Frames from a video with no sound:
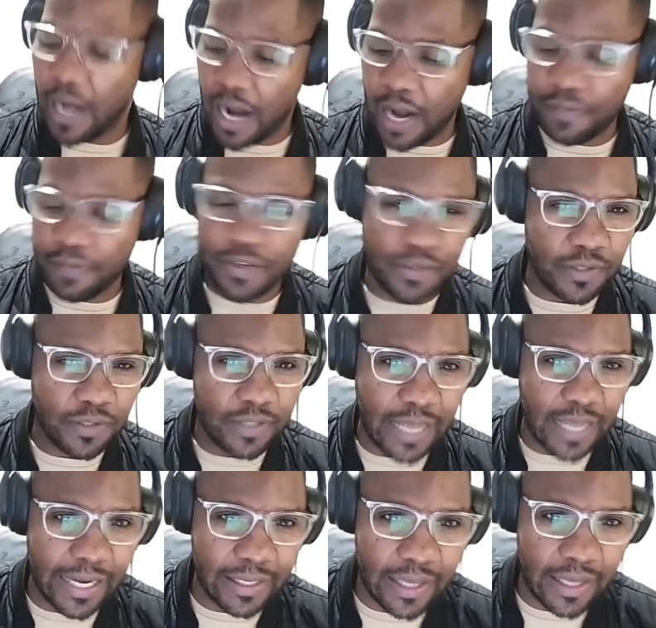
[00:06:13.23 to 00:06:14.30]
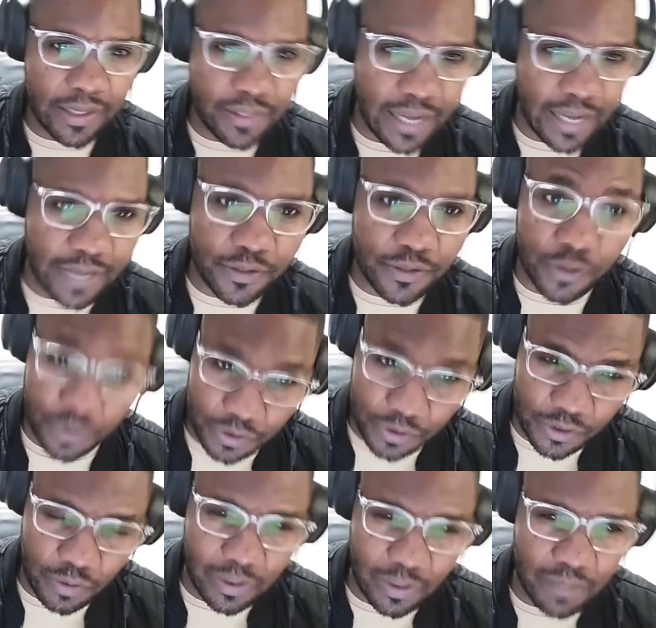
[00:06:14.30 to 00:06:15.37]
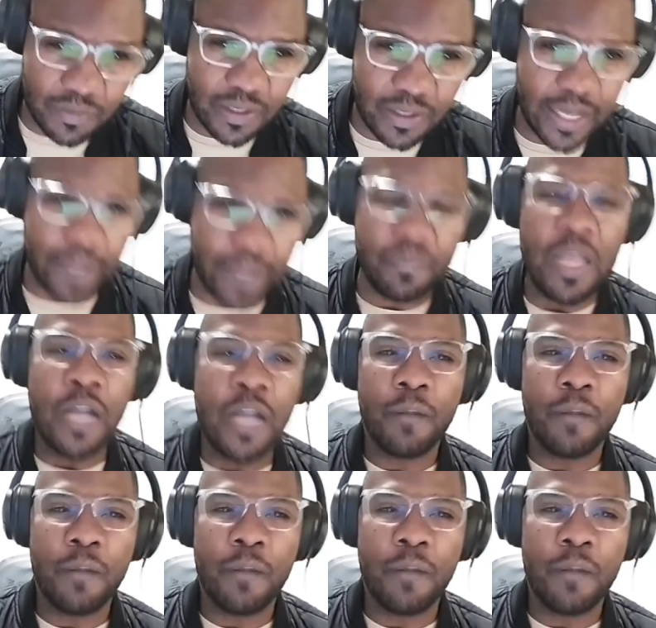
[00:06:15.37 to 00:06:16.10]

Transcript: others die like that. So you see what I'm saying?